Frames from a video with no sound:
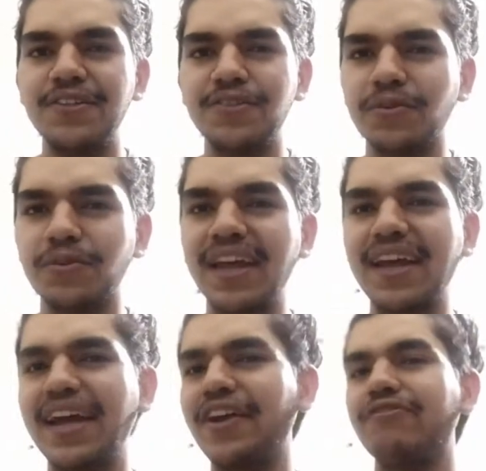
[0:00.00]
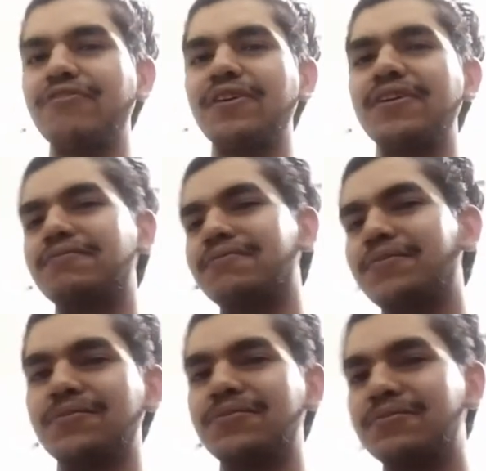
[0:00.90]
So they kind of
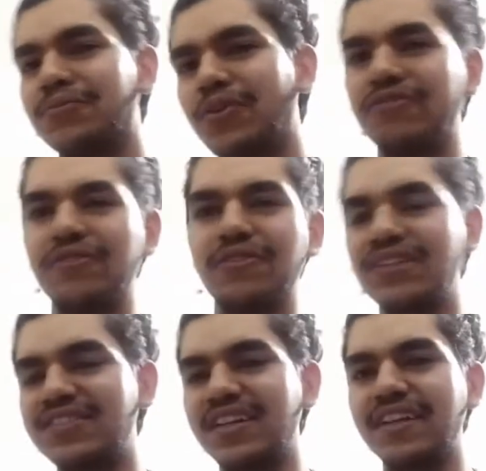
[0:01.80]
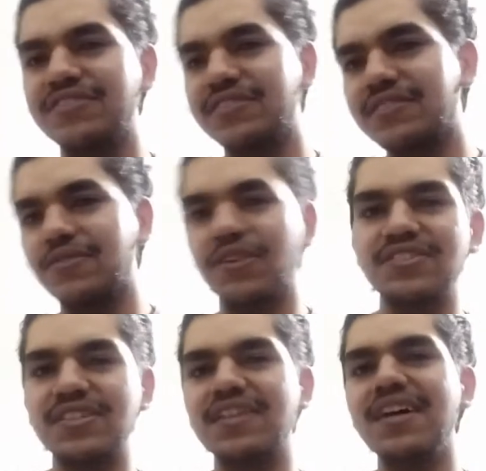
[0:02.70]
move towards
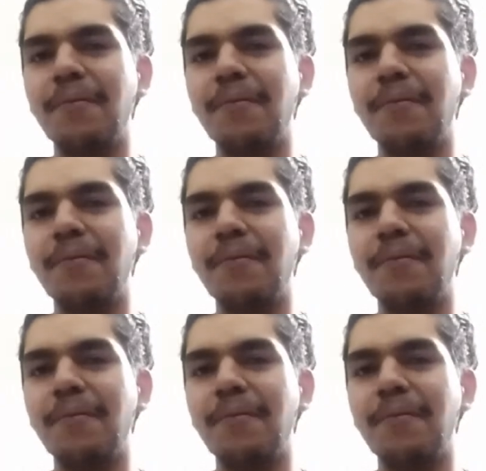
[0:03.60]
the